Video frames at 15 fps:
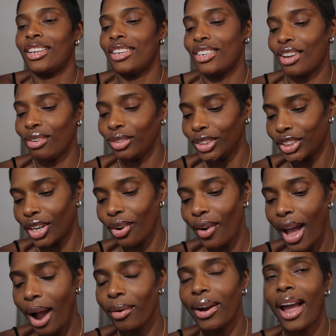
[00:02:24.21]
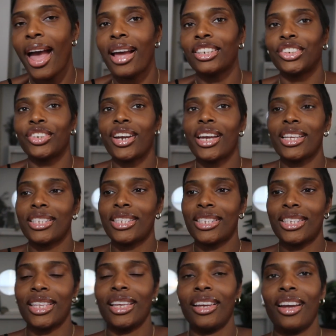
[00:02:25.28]
Don't show our address.
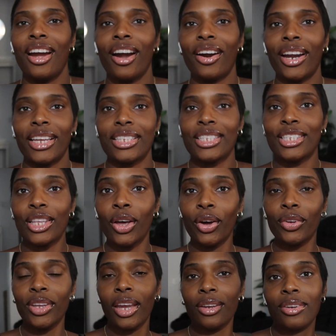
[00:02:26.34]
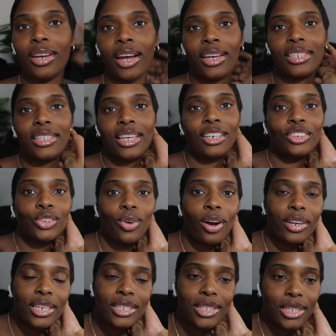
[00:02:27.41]
All right, so yeah, you guys, as you all
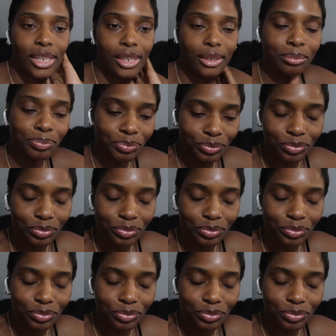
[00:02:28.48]
can see,